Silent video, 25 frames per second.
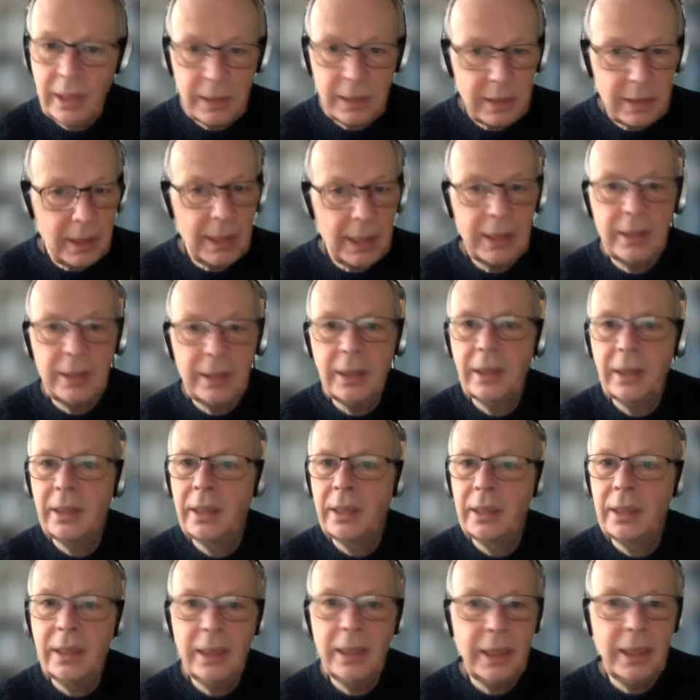
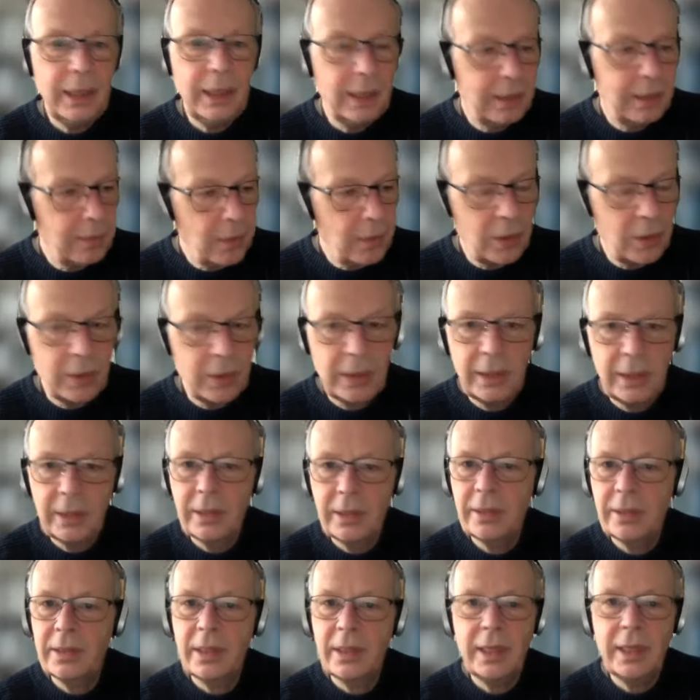tactically,
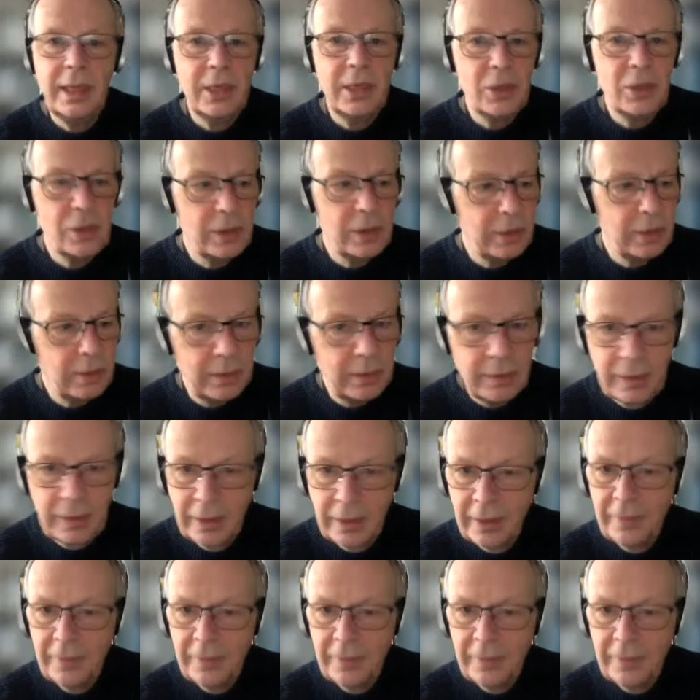organization,